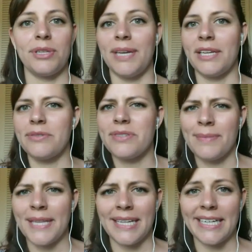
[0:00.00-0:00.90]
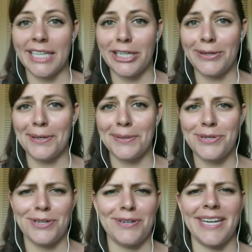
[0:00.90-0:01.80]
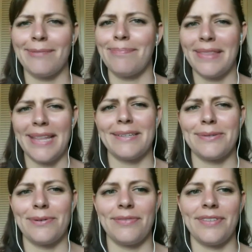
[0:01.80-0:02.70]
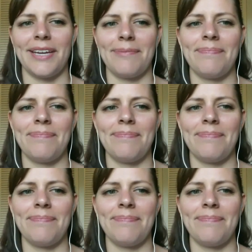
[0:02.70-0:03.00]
You may use something like a hero's journey, that sort of thing.